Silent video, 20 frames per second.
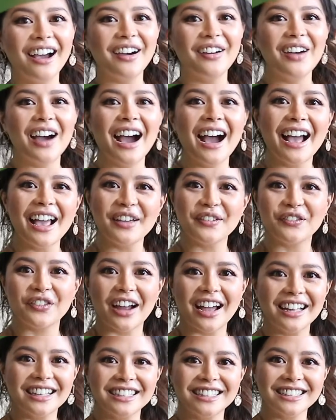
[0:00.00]
Oh, hi
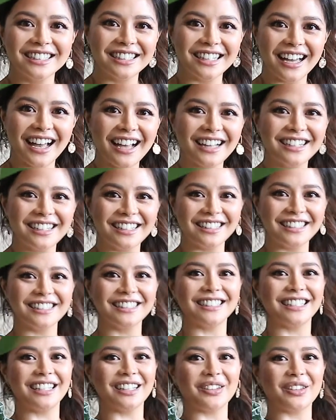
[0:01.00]
friends. I didn't
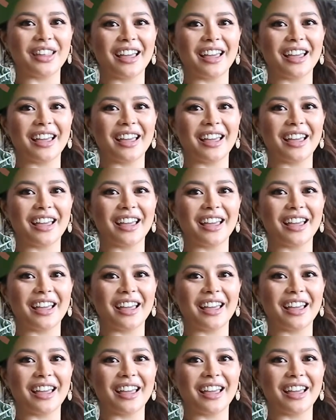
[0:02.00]
see you